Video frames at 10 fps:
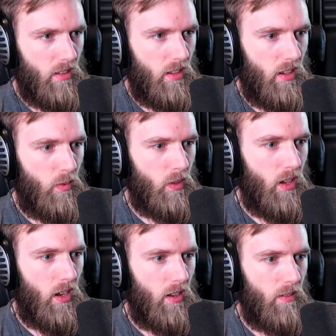Okay, we
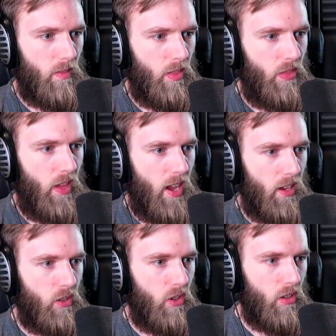got
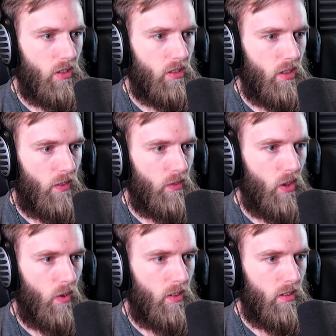that good stuff
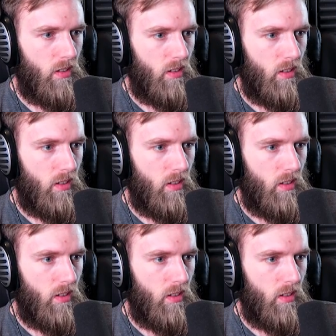going.